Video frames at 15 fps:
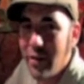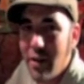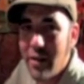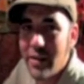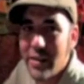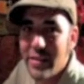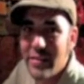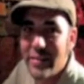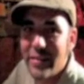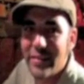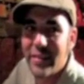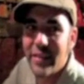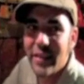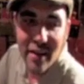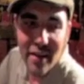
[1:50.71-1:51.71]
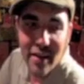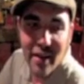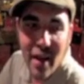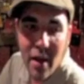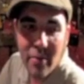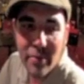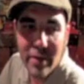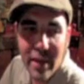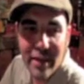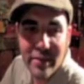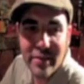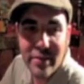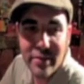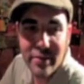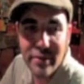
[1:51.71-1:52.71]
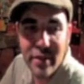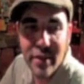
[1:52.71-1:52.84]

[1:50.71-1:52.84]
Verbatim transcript: artist. I would like to